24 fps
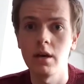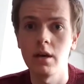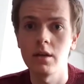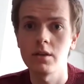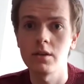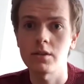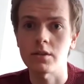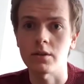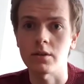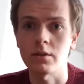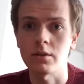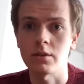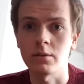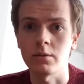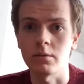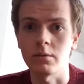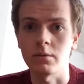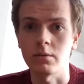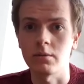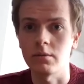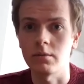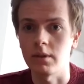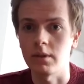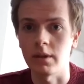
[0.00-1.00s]

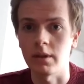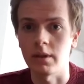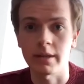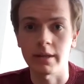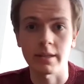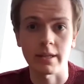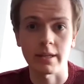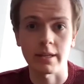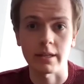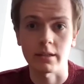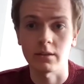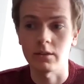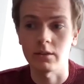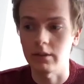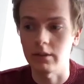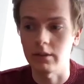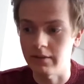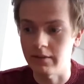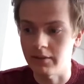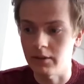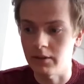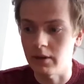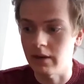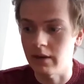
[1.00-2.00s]
So like that,
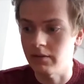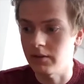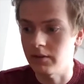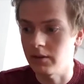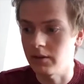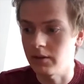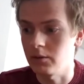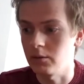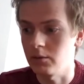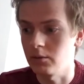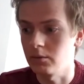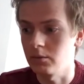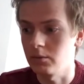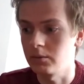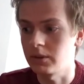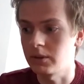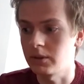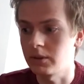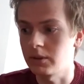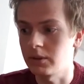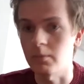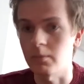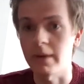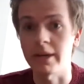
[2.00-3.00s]
if you
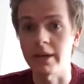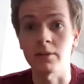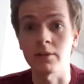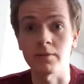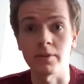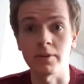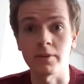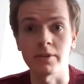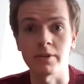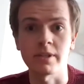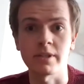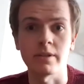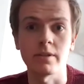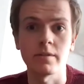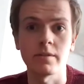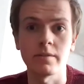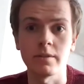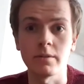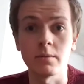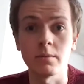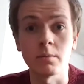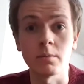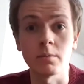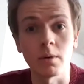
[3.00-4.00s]
don't make your first
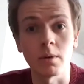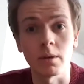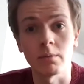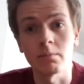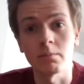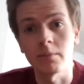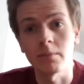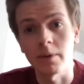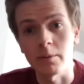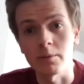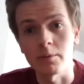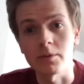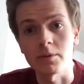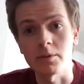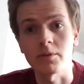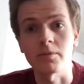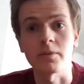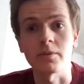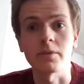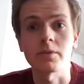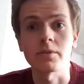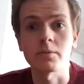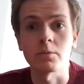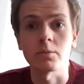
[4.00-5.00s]
interview, well, it was your
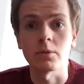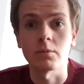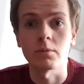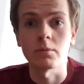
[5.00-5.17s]
first one,